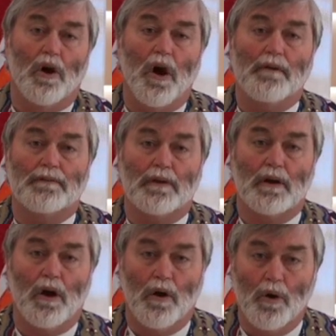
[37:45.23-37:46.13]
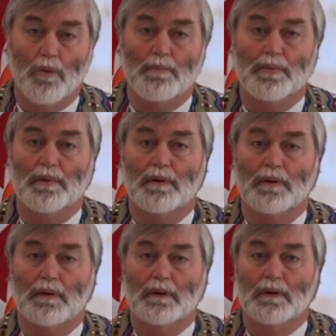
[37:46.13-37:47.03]
offer hope,
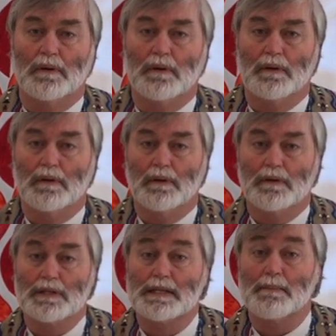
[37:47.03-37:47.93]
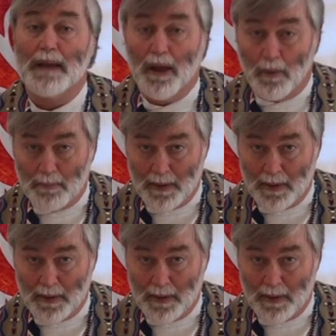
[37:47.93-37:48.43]
some help.